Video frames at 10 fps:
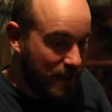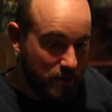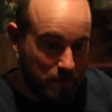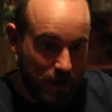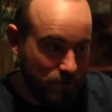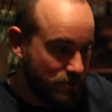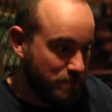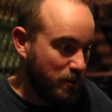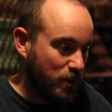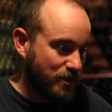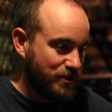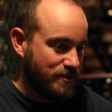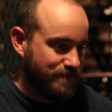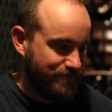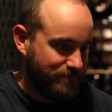leather-bound
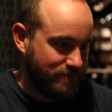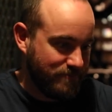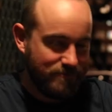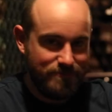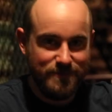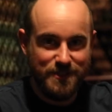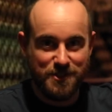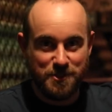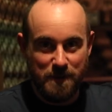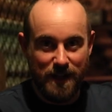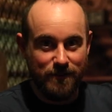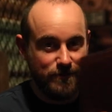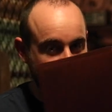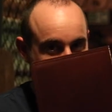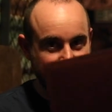books that smell
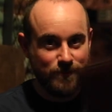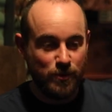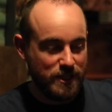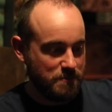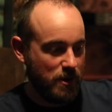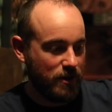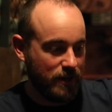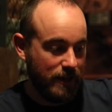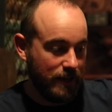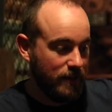of rich mahogany.